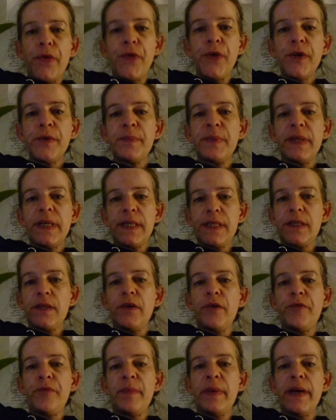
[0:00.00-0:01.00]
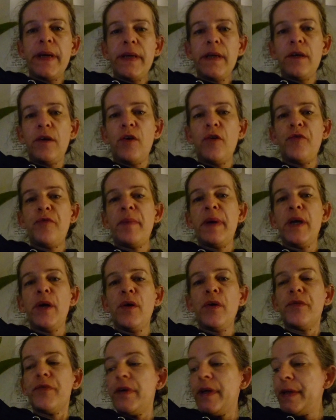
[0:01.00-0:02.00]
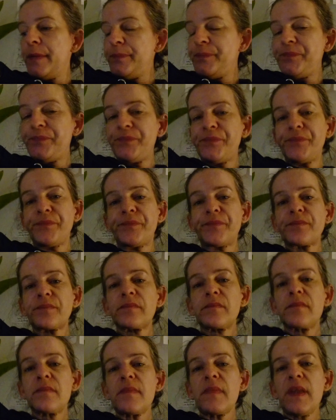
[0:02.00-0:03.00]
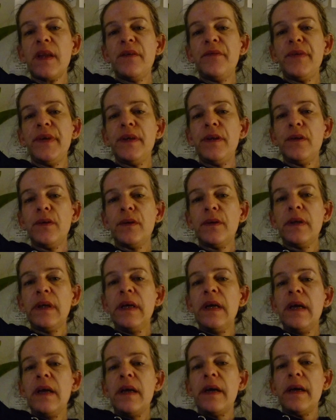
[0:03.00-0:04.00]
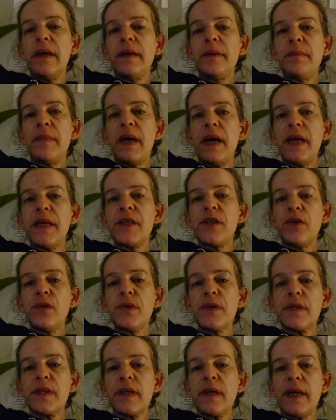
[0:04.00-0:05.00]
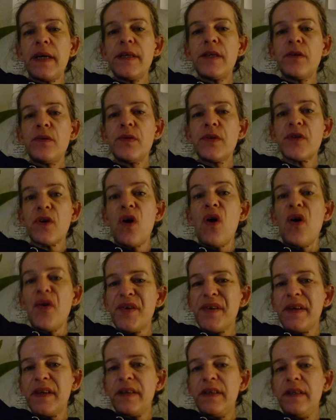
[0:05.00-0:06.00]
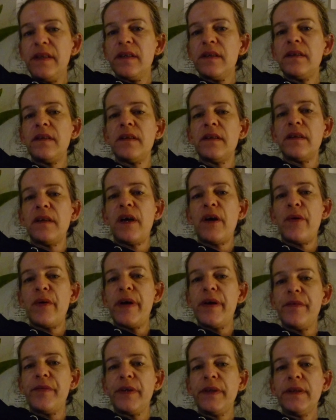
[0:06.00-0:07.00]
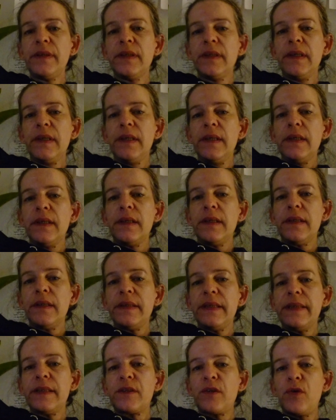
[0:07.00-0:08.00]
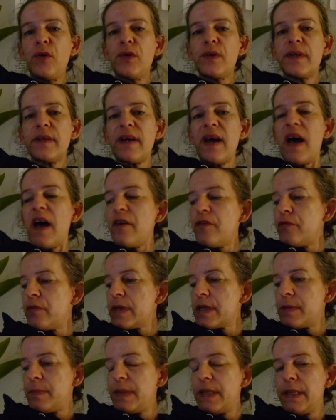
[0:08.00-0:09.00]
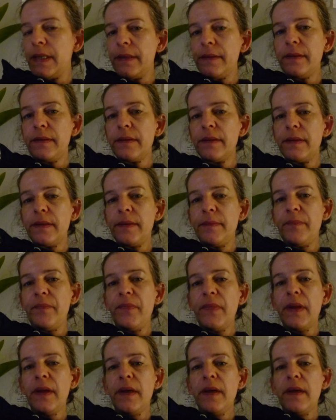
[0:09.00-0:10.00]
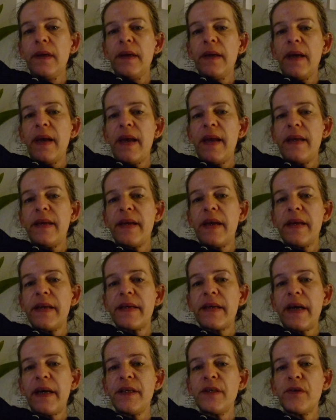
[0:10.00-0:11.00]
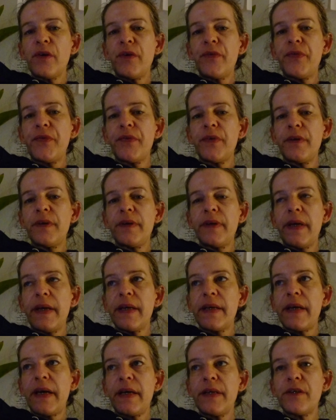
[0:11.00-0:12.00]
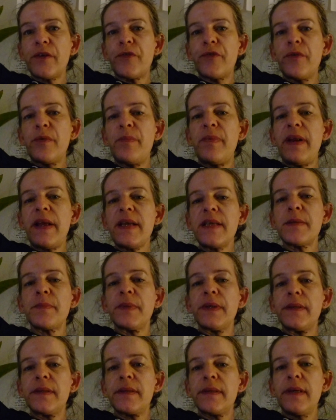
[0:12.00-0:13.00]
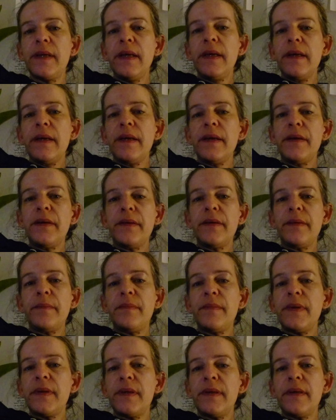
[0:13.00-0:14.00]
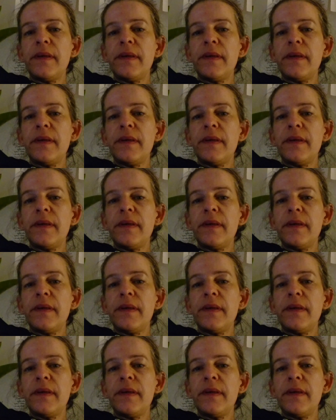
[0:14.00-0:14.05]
third part of my IRVINE video. I don't order here, however. It could halfways be done. A kind of replacement. Um,